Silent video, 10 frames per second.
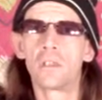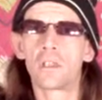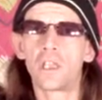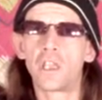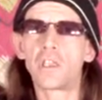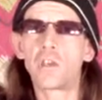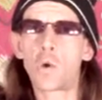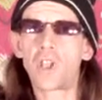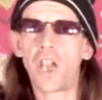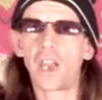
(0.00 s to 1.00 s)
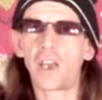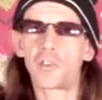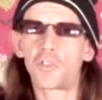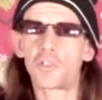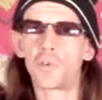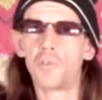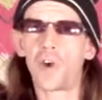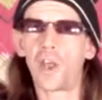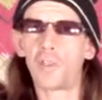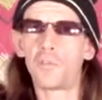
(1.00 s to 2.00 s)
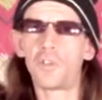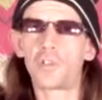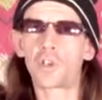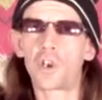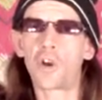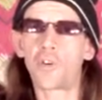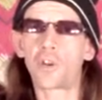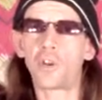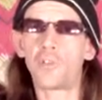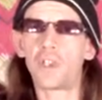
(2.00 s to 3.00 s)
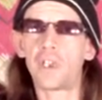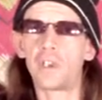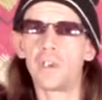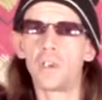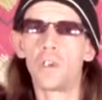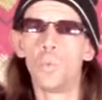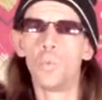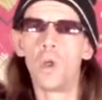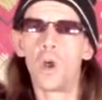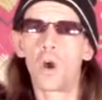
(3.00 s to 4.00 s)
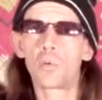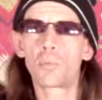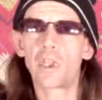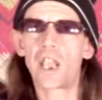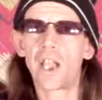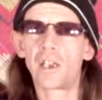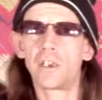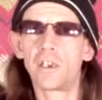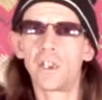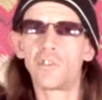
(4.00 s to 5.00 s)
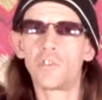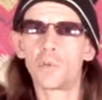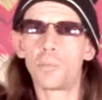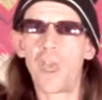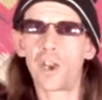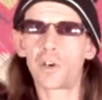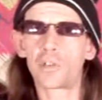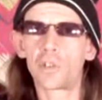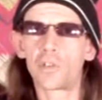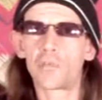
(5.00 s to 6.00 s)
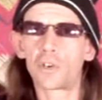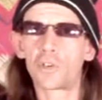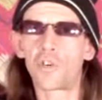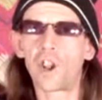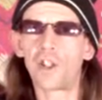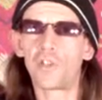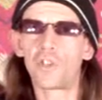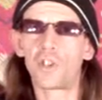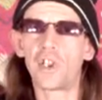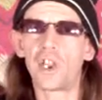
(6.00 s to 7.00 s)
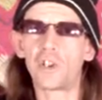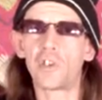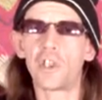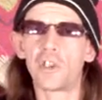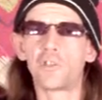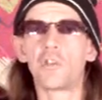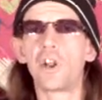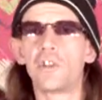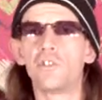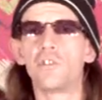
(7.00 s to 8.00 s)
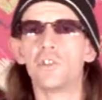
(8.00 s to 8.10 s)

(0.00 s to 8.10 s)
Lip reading: The ego cannot survive in the Garden of Eden. Armageddon is the battle of the Christ and Antichrist.